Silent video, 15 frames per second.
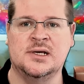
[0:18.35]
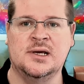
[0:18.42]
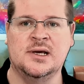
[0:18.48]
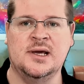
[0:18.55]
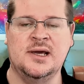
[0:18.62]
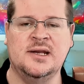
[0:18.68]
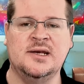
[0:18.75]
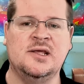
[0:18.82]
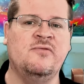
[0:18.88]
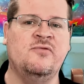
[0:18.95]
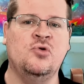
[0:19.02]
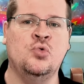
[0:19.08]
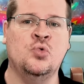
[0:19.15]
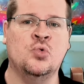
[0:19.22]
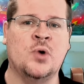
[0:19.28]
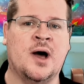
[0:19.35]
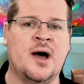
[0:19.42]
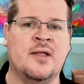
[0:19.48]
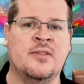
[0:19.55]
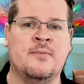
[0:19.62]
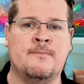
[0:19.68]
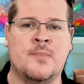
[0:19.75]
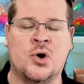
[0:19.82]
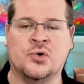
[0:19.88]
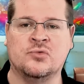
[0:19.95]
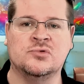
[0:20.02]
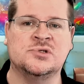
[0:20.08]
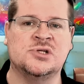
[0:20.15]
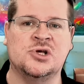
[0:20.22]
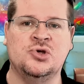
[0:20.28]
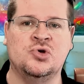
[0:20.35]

and give you other models that you